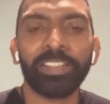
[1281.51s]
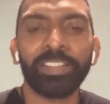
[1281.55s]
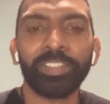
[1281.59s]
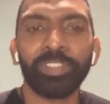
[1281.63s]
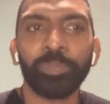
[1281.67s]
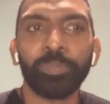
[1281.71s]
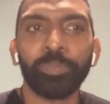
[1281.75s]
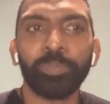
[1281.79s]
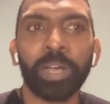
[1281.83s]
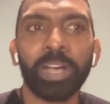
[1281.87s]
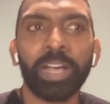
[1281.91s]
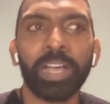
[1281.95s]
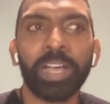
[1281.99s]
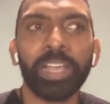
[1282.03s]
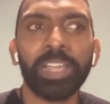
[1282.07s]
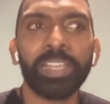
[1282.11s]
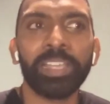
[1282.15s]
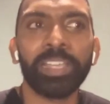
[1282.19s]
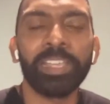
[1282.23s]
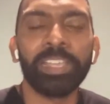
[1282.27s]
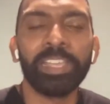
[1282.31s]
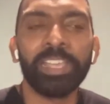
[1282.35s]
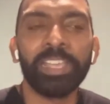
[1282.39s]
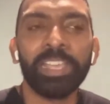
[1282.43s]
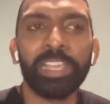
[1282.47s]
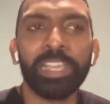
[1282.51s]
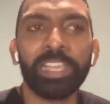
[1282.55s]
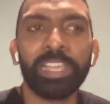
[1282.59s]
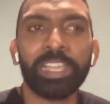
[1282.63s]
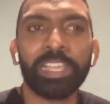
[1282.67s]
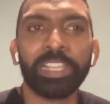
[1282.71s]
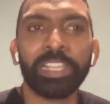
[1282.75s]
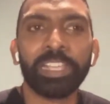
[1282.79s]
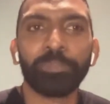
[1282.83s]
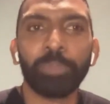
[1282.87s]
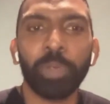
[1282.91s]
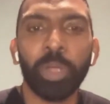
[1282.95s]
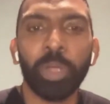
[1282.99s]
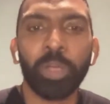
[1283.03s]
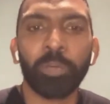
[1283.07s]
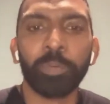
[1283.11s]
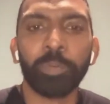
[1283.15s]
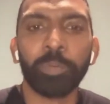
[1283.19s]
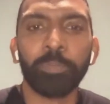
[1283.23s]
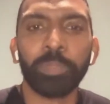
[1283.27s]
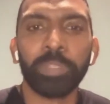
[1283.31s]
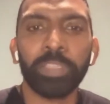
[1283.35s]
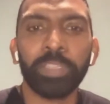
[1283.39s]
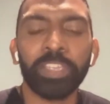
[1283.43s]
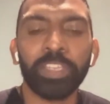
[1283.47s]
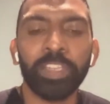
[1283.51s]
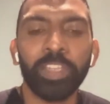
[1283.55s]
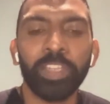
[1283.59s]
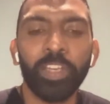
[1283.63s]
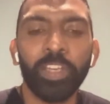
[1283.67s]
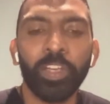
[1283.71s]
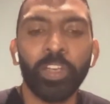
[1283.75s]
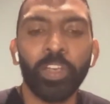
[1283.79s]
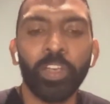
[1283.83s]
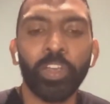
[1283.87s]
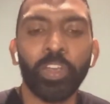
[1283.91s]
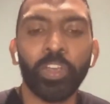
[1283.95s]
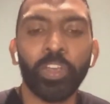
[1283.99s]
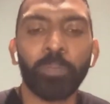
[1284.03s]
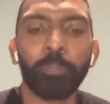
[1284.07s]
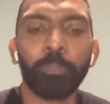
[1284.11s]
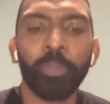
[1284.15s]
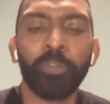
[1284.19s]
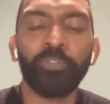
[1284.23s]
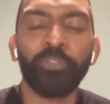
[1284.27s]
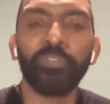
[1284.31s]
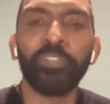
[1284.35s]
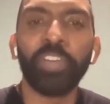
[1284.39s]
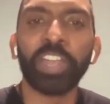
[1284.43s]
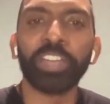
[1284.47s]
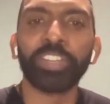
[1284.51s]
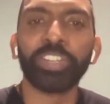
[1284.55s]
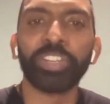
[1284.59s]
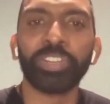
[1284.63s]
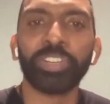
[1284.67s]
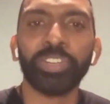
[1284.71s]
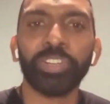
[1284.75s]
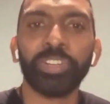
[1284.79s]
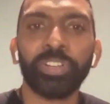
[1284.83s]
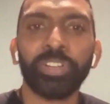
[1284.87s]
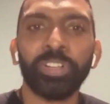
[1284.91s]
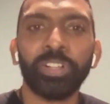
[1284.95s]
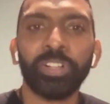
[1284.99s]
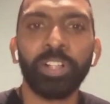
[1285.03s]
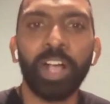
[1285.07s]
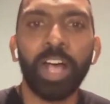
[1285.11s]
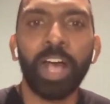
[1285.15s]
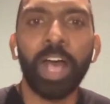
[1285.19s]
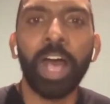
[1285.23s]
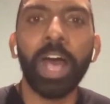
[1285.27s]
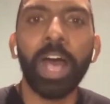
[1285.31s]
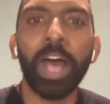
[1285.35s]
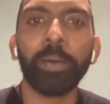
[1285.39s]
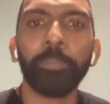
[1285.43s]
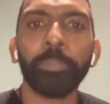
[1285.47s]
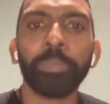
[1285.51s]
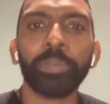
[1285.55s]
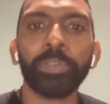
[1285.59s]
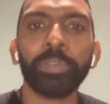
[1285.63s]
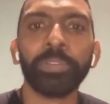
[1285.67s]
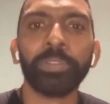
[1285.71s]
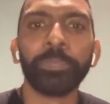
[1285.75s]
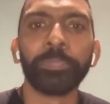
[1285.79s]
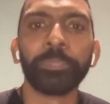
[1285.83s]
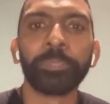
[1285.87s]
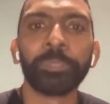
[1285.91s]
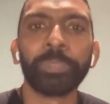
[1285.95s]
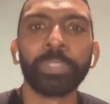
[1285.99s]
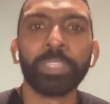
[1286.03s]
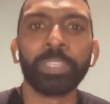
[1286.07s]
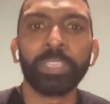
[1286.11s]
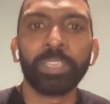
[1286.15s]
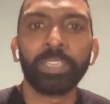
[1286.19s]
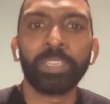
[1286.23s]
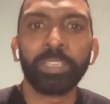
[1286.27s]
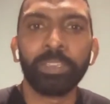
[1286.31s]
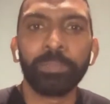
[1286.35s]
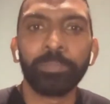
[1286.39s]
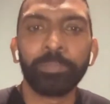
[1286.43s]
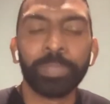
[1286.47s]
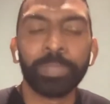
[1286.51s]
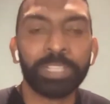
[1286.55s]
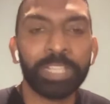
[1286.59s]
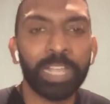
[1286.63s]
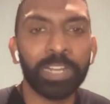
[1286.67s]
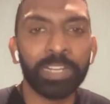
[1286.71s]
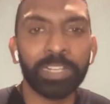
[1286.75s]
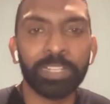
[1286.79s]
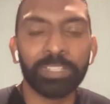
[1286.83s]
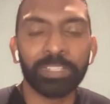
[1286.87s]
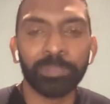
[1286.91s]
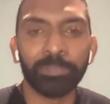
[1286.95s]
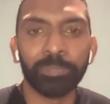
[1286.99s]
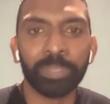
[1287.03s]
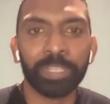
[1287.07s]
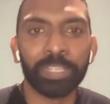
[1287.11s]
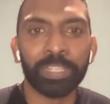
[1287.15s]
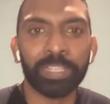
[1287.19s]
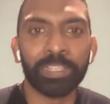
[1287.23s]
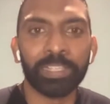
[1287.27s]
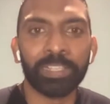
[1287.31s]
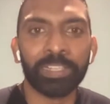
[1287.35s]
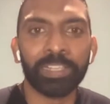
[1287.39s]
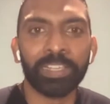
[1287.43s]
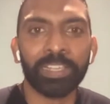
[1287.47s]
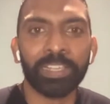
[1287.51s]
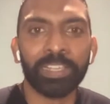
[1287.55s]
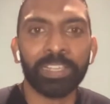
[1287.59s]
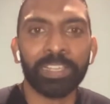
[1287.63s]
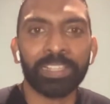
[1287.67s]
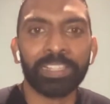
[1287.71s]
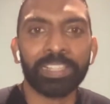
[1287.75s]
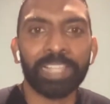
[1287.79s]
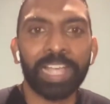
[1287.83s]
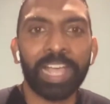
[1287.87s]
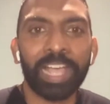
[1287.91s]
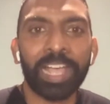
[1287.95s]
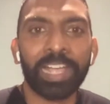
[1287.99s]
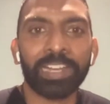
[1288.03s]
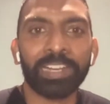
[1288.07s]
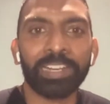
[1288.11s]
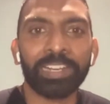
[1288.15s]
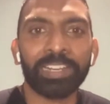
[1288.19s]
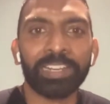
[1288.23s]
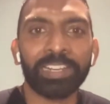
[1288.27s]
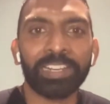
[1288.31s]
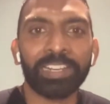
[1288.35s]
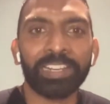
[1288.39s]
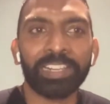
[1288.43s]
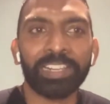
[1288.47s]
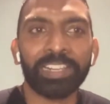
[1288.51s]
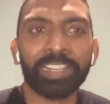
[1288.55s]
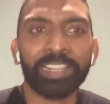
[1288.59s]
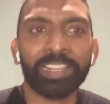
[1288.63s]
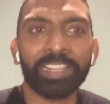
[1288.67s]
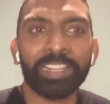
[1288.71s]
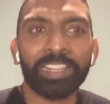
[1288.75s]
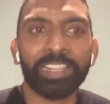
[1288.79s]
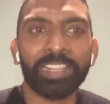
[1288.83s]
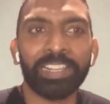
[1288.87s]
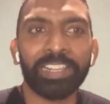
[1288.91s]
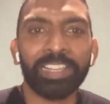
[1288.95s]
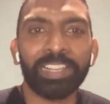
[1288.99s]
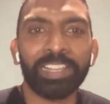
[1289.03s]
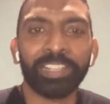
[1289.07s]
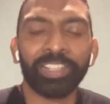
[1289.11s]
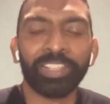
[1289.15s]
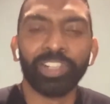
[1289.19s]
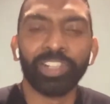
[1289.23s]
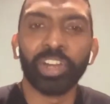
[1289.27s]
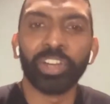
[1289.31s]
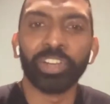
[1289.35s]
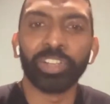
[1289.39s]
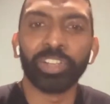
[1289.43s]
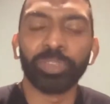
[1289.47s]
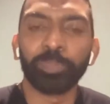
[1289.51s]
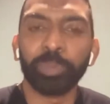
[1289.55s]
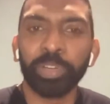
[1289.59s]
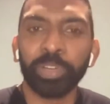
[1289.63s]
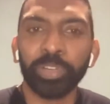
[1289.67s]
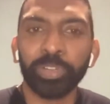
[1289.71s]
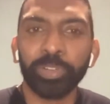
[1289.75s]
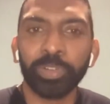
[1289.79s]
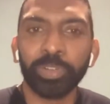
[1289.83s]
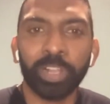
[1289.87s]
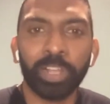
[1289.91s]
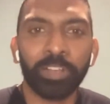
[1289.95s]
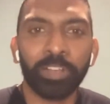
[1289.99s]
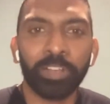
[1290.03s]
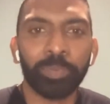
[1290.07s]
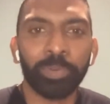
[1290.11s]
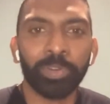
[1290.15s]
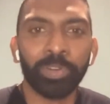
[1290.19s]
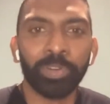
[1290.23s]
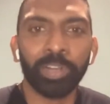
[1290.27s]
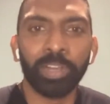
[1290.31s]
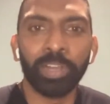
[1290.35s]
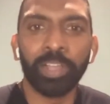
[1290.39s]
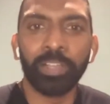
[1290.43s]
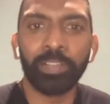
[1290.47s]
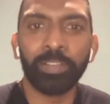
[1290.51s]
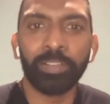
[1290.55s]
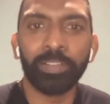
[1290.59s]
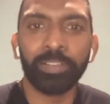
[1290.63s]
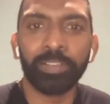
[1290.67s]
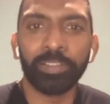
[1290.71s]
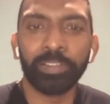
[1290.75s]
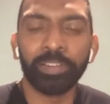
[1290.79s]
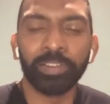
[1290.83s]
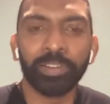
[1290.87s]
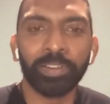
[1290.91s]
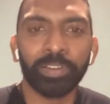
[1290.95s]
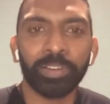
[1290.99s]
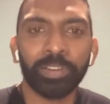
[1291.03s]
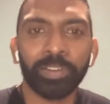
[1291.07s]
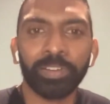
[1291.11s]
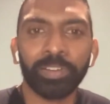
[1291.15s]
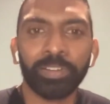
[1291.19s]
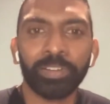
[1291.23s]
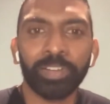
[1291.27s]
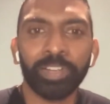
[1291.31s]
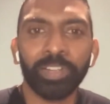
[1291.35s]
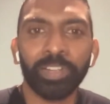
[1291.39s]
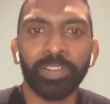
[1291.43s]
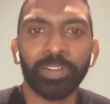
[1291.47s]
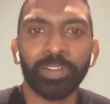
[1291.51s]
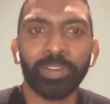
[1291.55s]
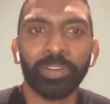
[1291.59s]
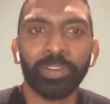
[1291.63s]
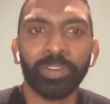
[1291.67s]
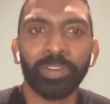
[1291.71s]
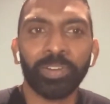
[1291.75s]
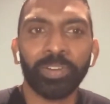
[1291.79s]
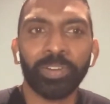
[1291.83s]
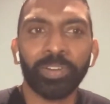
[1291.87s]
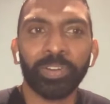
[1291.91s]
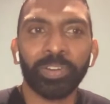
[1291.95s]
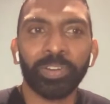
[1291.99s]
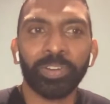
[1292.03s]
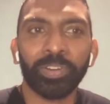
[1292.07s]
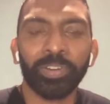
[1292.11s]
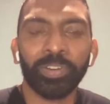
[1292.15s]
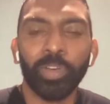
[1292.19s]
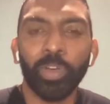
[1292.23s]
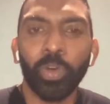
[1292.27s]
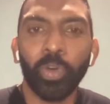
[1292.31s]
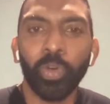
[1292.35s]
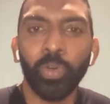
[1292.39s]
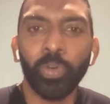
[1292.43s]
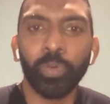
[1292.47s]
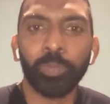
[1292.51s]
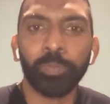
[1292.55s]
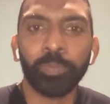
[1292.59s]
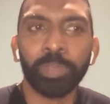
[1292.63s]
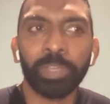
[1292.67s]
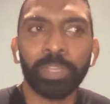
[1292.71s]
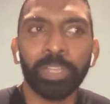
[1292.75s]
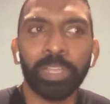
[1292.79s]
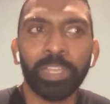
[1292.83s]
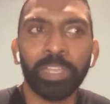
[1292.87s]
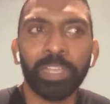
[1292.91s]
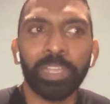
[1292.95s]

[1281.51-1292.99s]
Dubai is probably her professional hub, but that doesn't mean that it's not her spiritual hub or love or her home.